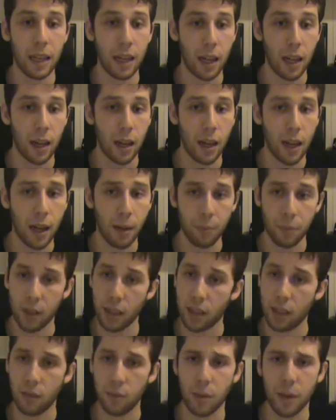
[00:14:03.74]
I'm
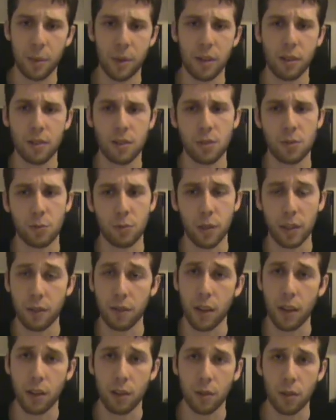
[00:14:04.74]
thinking of maybe doing some Ring of
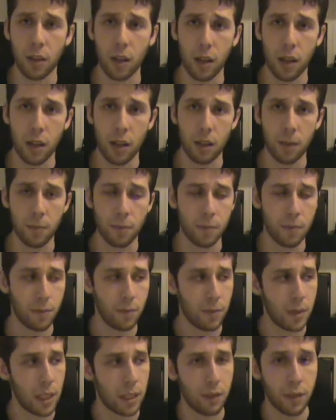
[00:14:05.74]
Honor
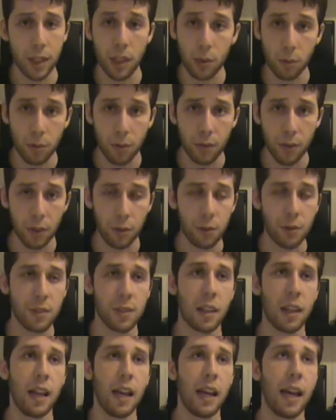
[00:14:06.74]
DVD
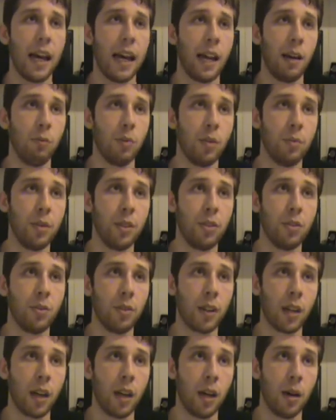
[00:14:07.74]
reviews, and I will be
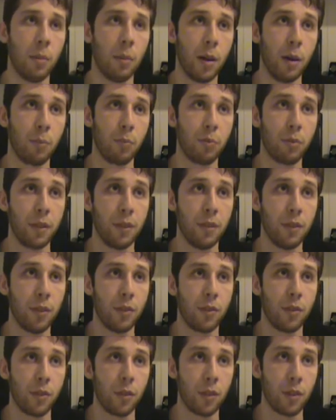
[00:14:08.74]
doing a preview
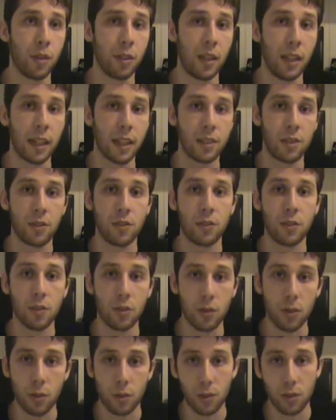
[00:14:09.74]
for the next
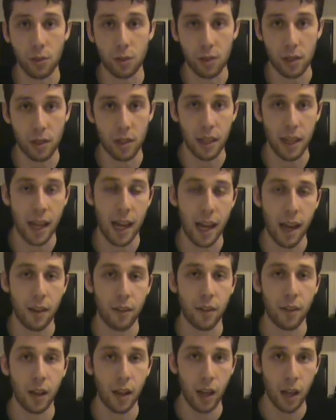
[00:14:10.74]
2 shows that they
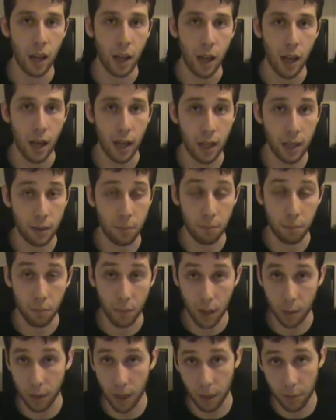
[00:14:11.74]
have
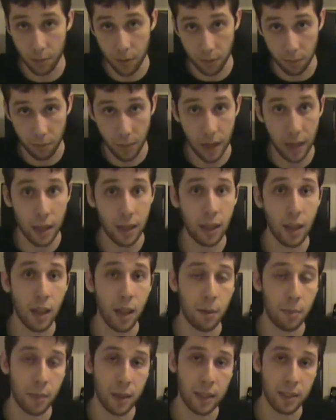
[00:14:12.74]
coming up in May,
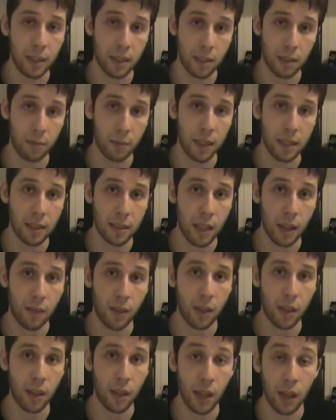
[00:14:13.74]
May 6th and May
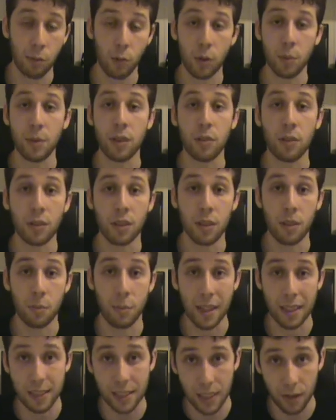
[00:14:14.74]
7th, and I will be going to the
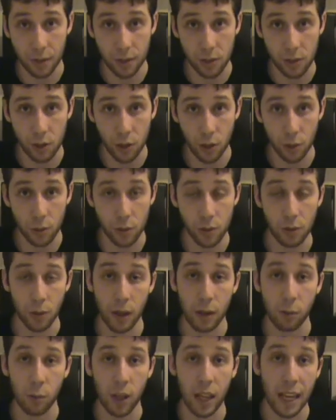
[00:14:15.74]
May 7th show, so
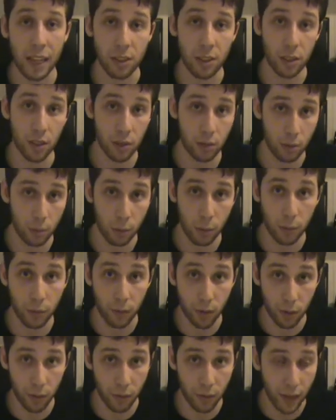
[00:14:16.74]
I will actually do a
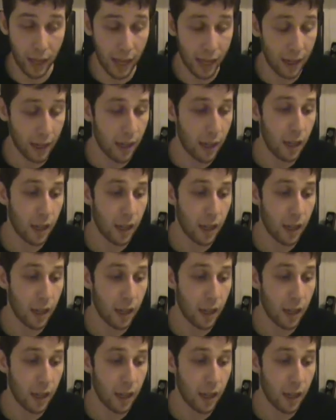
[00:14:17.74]
review of that.